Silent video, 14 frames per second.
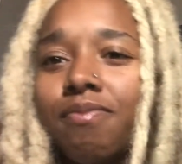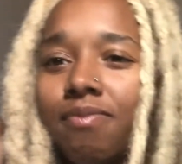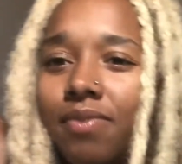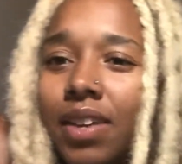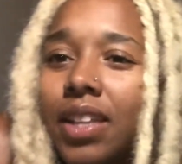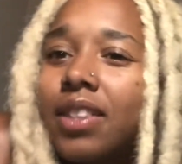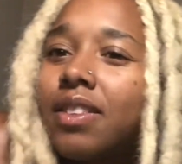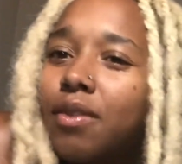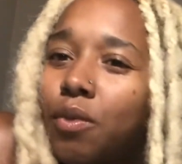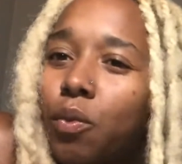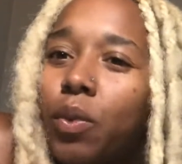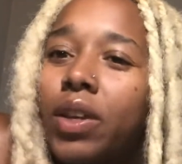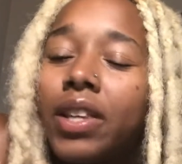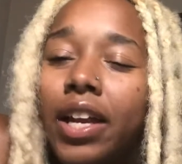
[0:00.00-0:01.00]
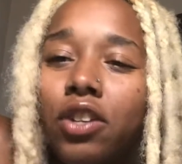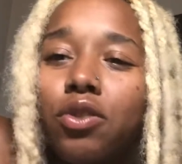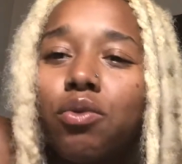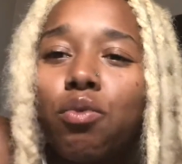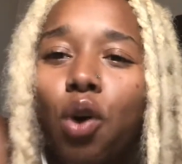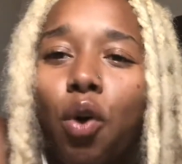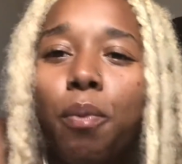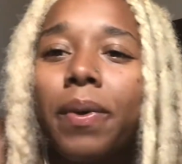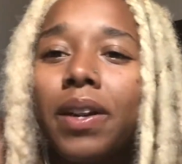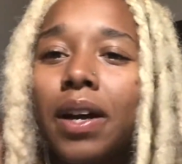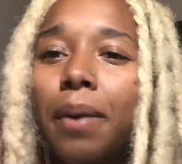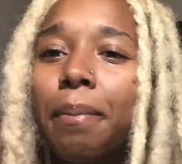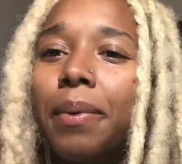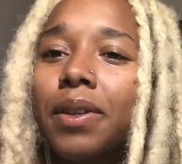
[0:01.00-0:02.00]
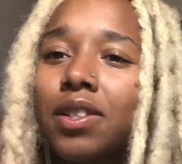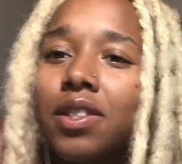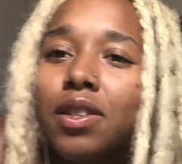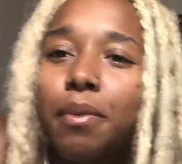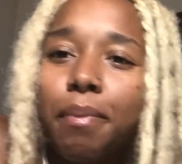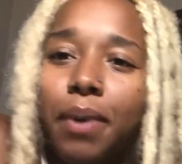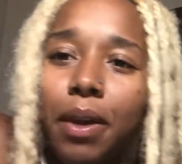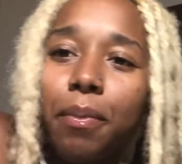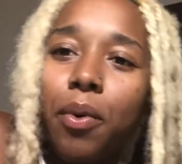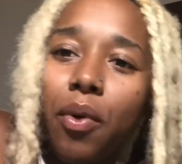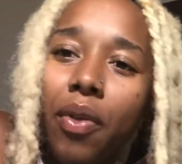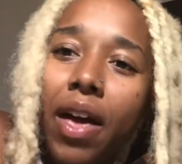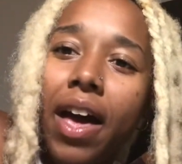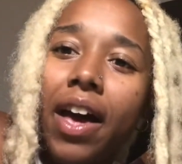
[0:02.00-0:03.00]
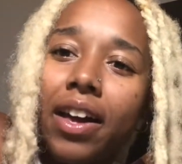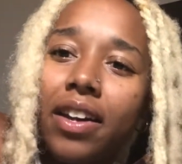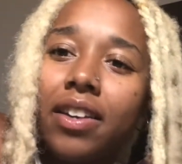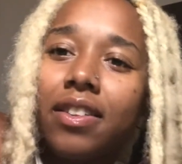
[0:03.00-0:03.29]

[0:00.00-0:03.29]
that when they do open up, it's to people that